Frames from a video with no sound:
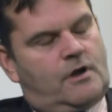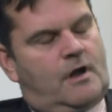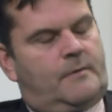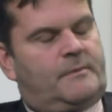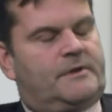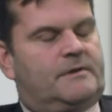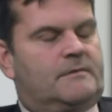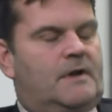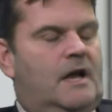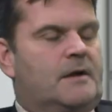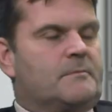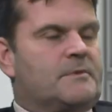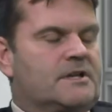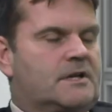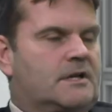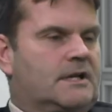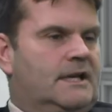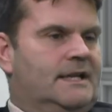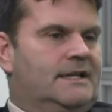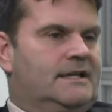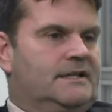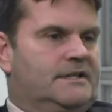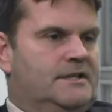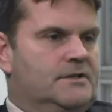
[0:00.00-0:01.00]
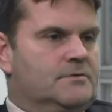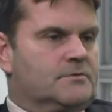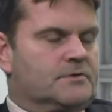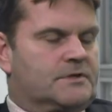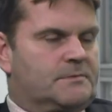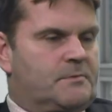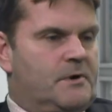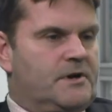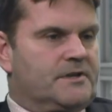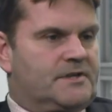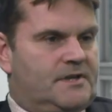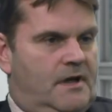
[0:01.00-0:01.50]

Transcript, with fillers: I mean, I mean, clearly yield spreads